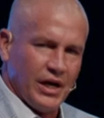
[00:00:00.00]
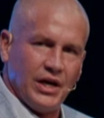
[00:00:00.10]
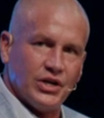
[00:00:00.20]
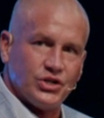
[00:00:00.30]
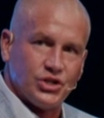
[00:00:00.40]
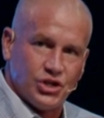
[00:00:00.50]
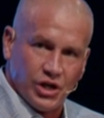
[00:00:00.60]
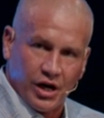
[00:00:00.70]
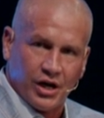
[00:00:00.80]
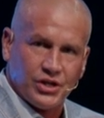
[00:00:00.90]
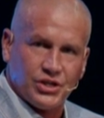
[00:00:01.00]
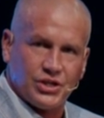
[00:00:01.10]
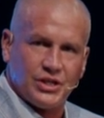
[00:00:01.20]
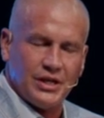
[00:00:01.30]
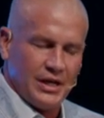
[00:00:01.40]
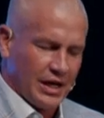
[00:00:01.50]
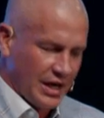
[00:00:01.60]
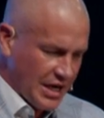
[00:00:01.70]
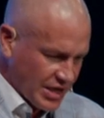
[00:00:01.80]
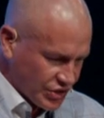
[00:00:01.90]
He is just, and
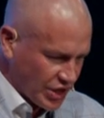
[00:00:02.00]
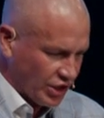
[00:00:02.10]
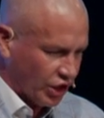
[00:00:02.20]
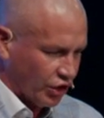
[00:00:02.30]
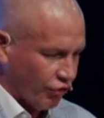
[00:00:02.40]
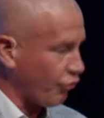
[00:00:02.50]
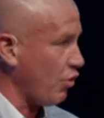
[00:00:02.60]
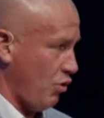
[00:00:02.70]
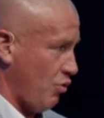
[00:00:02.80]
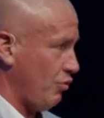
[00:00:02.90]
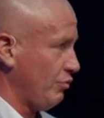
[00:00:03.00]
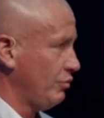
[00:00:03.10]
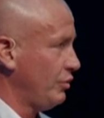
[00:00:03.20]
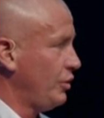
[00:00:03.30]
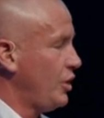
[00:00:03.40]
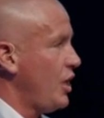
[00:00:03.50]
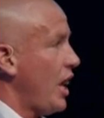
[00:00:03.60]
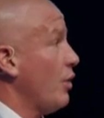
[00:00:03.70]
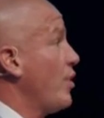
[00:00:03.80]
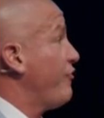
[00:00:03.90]
He is in control.
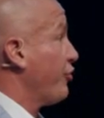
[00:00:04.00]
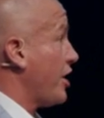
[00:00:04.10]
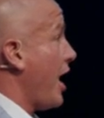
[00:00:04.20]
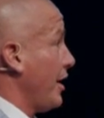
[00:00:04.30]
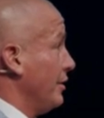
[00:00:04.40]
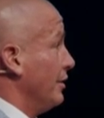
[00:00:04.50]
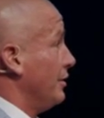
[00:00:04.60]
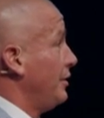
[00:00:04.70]
And we've forgotten